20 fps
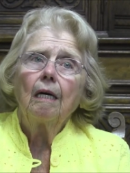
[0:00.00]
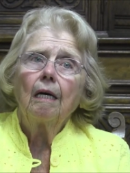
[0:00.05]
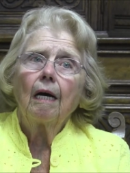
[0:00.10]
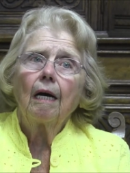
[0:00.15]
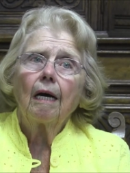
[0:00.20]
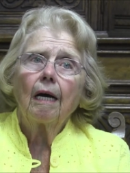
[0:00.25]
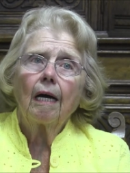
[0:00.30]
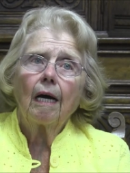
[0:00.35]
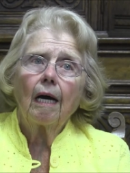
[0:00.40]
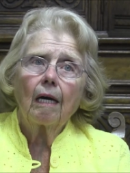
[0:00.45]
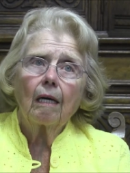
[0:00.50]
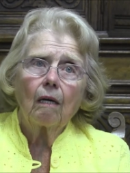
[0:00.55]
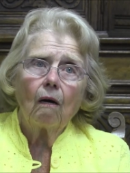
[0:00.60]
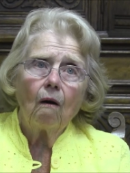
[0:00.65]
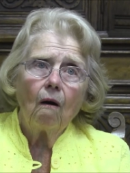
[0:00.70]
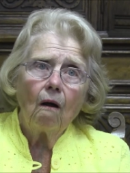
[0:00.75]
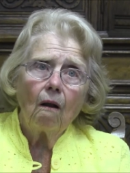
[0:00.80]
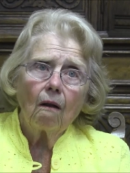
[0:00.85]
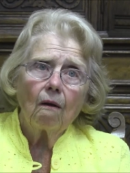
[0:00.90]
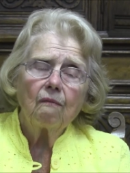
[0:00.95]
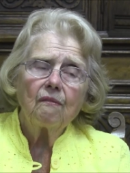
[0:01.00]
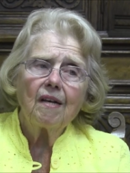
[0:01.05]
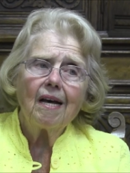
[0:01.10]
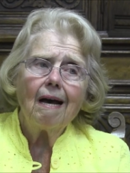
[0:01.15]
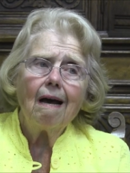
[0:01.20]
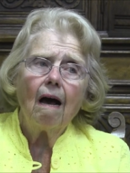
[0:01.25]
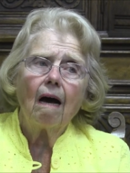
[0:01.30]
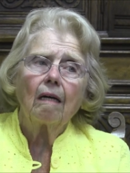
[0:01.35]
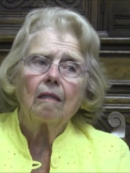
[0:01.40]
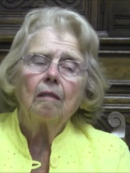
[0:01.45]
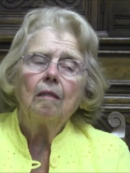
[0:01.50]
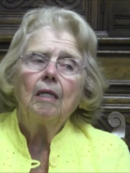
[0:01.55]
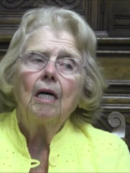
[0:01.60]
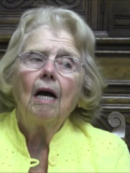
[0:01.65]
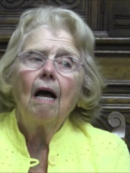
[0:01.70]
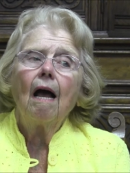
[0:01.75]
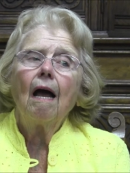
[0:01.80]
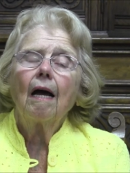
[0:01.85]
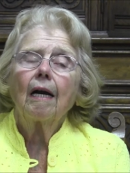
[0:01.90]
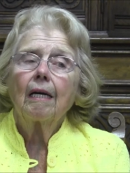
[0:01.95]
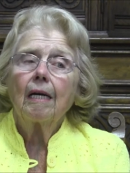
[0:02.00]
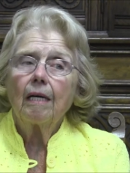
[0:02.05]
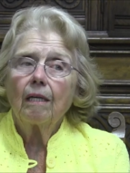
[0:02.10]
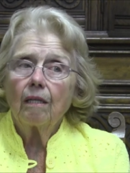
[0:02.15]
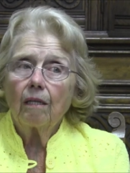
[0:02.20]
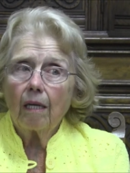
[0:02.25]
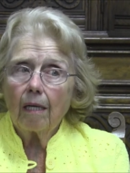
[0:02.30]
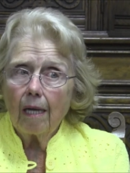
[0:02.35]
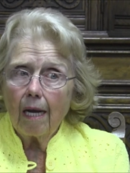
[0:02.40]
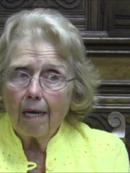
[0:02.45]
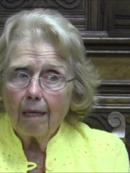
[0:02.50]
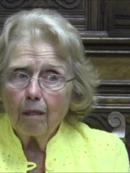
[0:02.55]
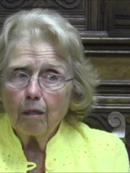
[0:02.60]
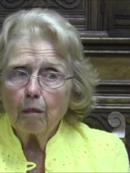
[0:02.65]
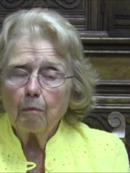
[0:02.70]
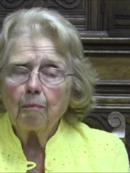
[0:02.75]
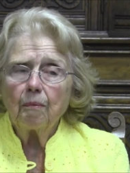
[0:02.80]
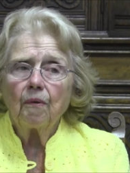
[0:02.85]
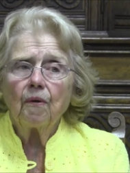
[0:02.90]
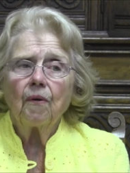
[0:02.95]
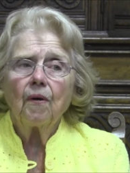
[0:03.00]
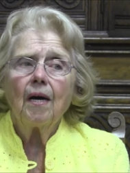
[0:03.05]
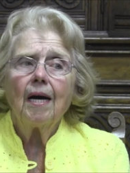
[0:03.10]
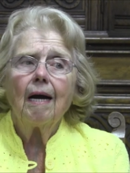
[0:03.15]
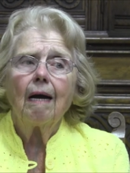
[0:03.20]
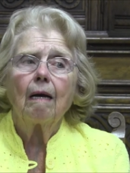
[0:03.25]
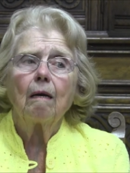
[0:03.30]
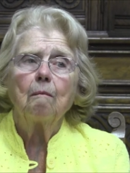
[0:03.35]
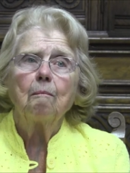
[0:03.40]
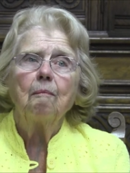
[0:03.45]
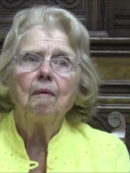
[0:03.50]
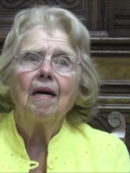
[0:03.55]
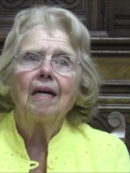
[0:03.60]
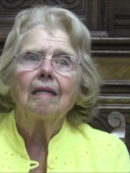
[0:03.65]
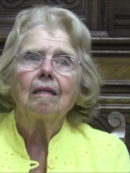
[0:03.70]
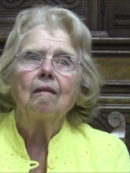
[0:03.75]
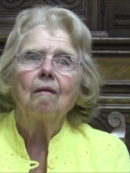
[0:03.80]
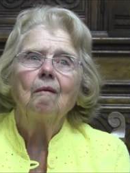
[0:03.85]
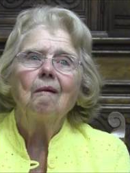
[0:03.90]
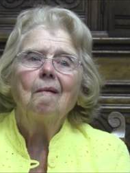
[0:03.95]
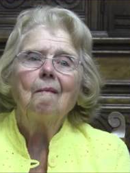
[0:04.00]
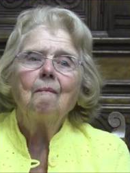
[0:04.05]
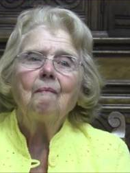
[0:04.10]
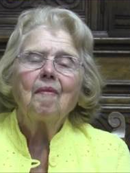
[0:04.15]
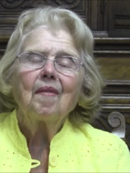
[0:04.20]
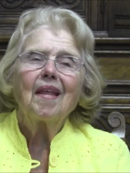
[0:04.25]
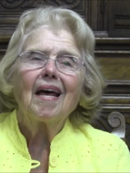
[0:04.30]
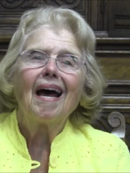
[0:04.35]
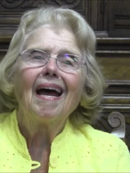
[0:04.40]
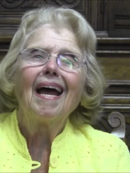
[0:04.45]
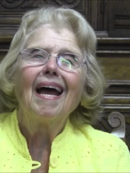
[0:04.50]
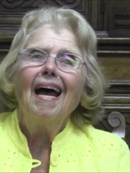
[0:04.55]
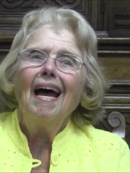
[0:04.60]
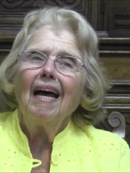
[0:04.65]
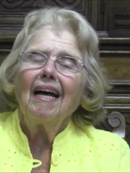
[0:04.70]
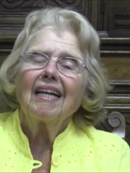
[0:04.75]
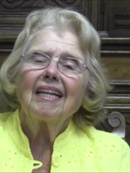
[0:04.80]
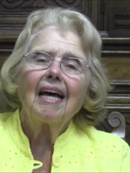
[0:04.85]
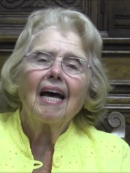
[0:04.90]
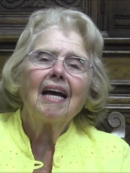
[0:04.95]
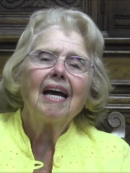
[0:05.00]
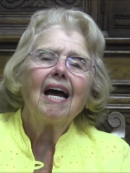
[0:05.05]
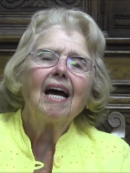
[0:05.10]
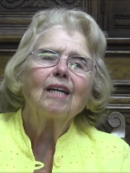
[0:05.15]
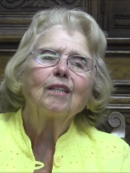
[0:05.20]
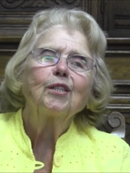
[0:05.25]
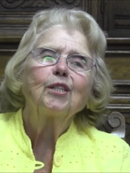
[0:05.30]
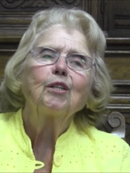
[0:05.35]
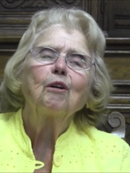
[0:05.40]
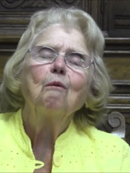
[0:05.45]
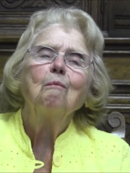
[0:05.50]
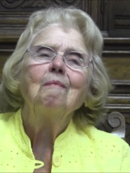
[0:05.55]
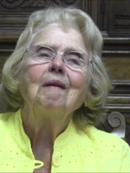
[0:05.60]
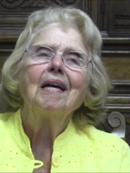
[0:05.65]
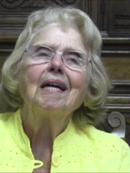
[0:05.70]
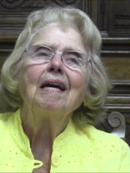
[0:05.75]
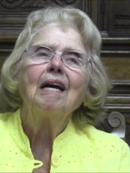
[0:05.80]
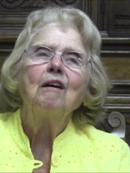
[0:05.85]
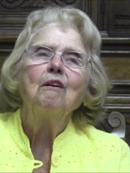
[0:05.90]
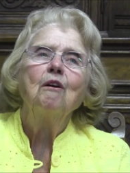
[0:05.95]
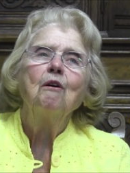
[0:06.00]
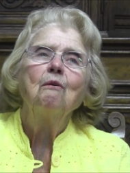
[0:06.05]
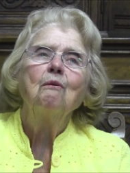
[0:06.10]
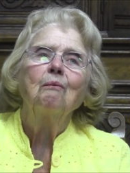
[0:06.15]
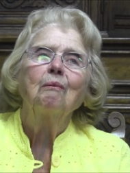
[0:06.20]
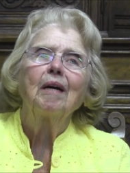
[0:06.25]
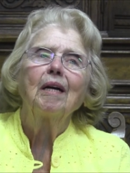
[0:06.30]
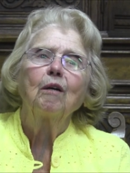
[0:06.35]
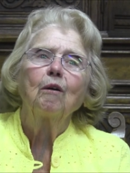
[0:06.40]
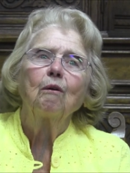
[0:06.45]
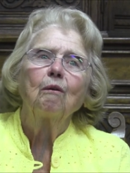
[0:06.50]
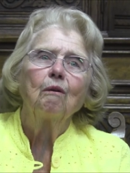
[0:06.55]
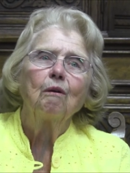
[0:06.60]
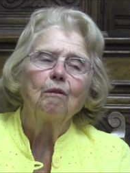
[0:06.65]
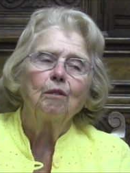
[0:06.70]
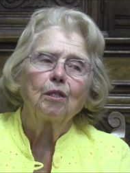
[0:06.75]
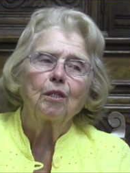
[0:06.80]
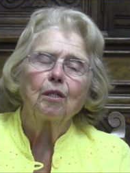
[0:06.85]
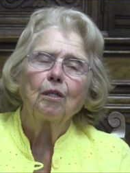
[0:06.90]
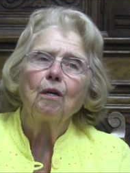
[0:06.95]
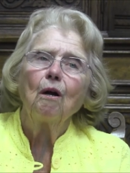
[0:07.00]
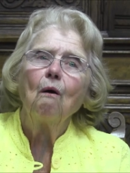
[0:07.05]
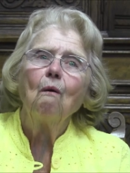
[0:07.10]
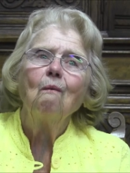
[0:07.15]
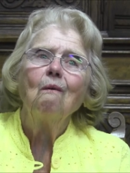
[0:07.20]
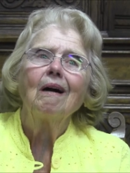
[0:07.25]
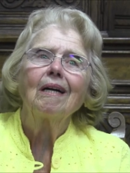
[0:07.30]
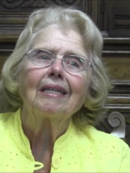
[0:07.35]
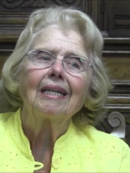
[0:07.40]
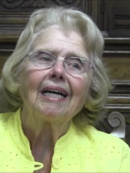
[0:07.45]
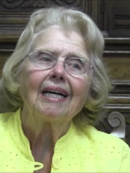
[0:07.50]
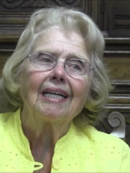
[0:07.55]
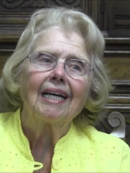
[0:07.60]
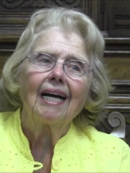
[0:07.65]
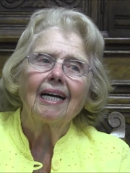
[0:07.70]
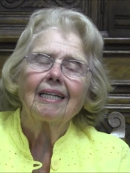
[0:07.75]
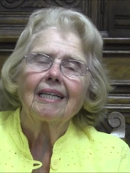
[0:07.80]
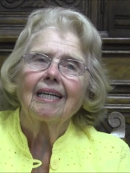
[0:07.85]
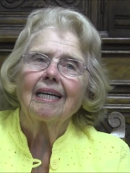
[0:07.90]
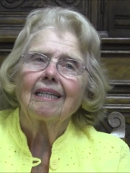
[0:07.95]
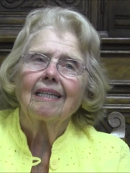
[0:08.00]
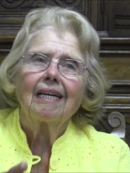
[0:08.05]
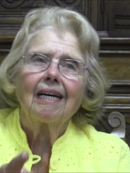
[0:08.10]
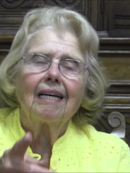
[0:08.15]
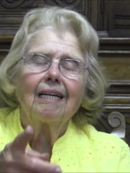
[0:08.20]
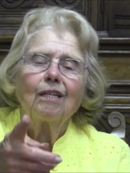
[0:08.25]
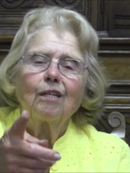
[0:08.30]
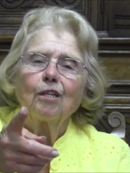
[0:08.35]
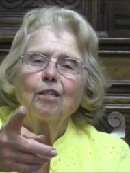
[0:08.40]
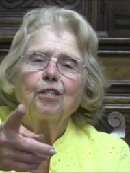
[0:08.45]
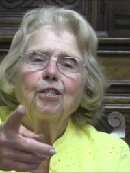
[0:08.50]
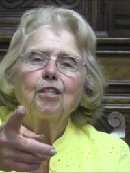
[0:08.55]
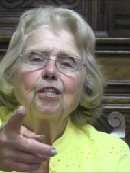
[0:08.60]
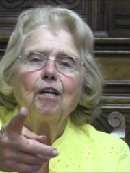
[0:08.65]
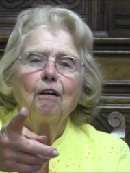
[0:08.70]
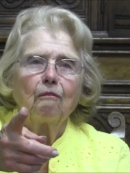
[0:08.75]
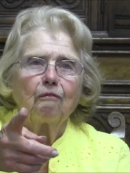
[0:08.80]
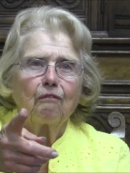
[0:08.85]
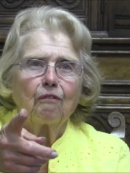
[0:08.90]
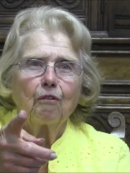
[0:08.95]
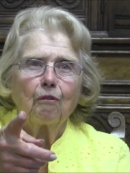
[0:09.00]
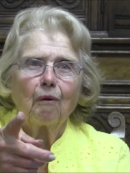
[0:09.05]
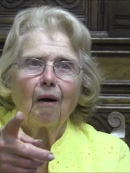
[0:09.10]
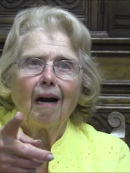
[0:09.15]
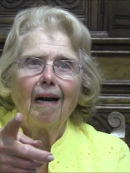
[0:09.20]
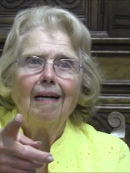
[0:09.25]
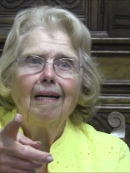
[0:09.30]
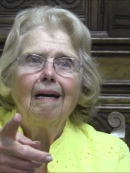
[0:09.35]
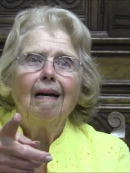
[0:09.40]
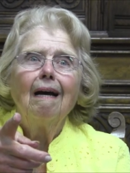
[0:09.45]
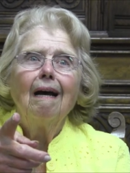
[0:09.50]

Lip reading: and all of that, and it led the parade. But they had so many new recruits, no one could get the thing to shift right.